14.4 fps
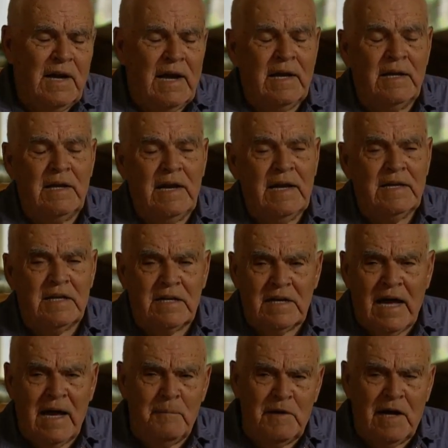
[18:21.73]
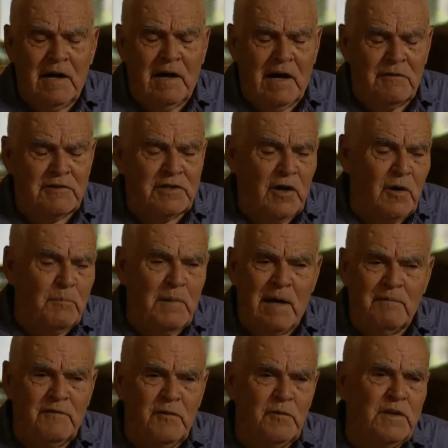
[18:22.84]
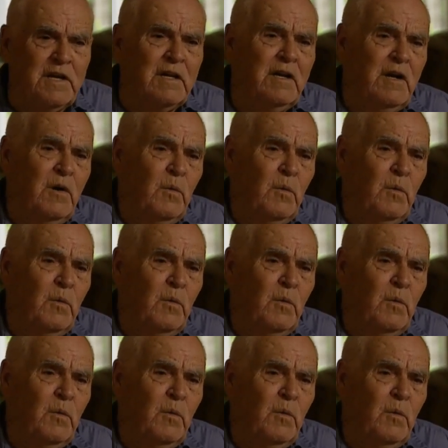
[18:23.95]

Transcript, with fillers: And at the time that I was talking about before then,